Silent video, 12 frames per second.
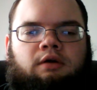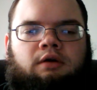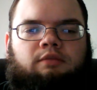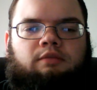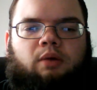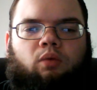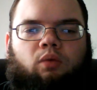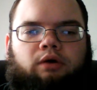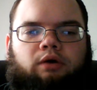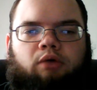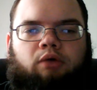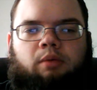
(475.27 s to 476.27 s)
It's my
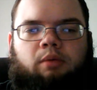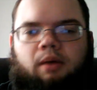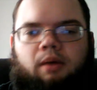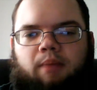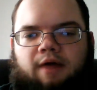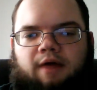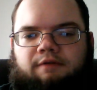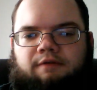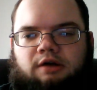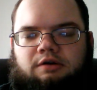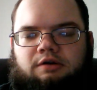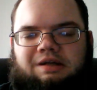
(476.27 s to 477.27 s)
one gripe about
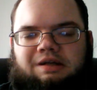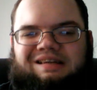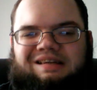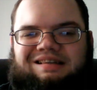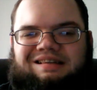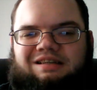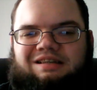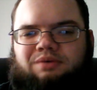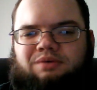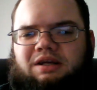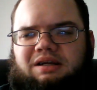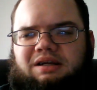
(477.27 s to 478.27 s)
Pathfinder and D&D and
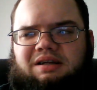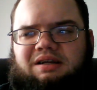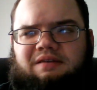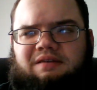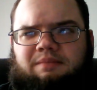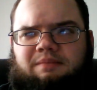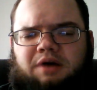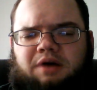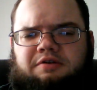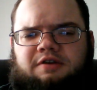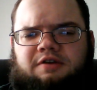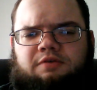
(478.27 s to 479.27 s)
D20
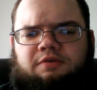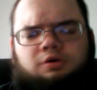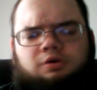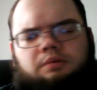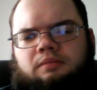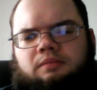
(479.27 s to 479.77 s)
Modern/Future.